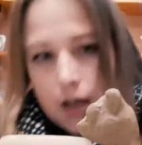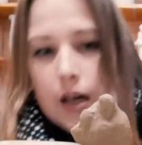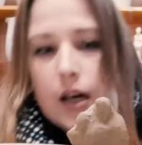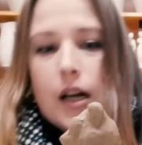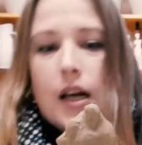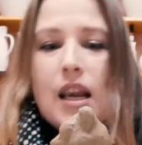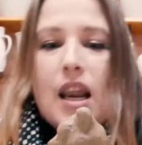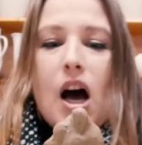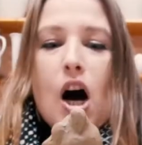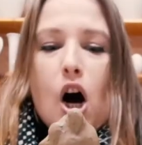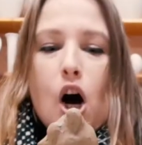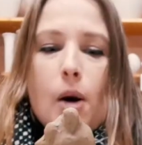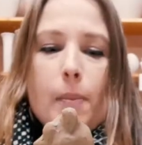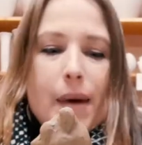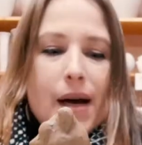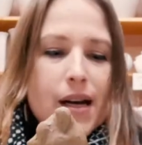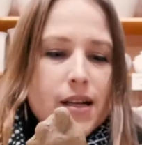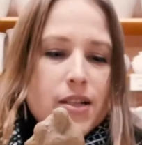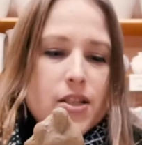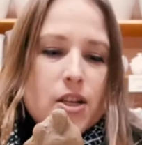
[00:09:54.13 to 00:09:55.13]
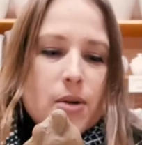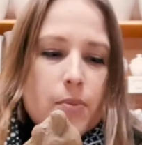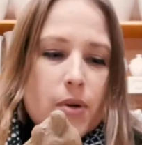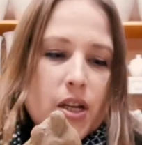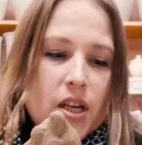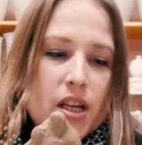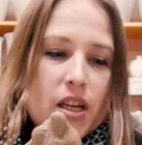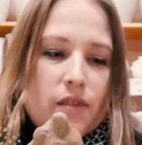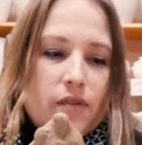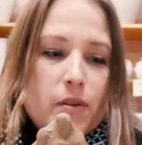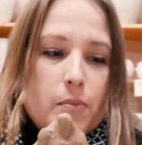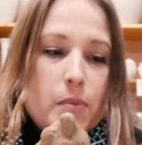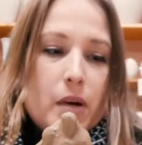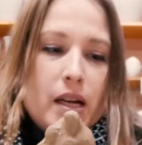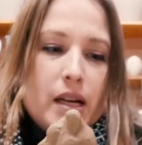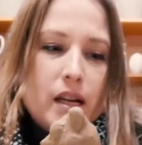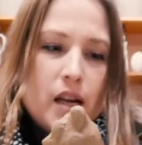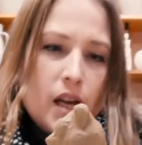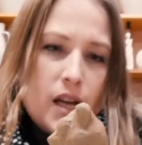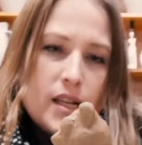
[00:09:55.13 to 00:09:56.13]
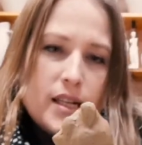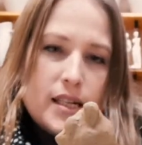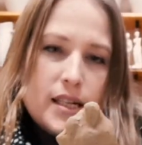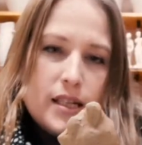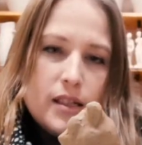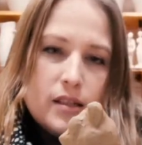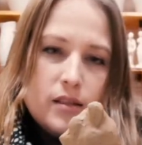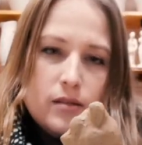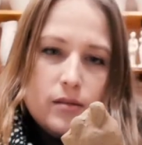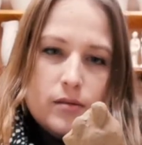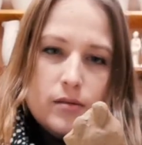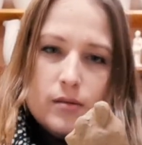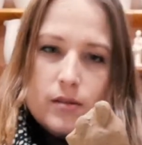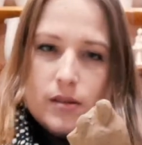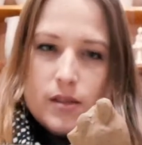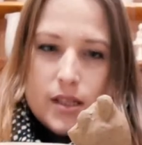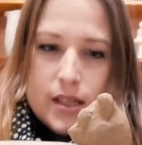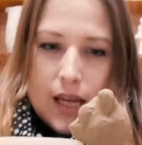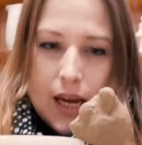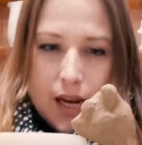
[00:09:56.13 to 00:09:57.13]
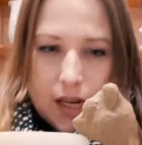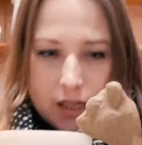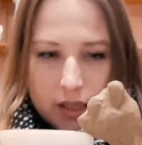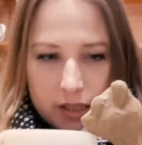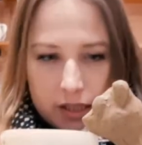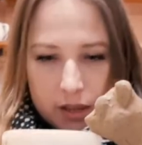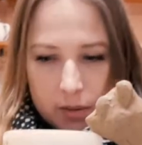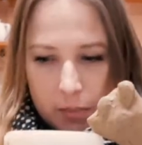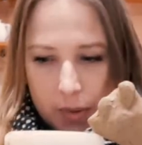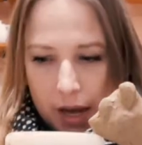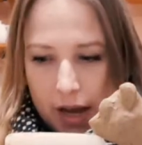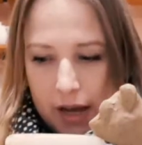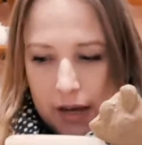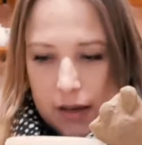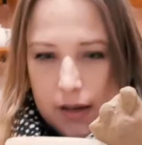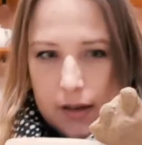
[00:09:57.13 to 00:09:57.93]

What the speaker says: llama, so I'm going to give him a nice little tail at the back.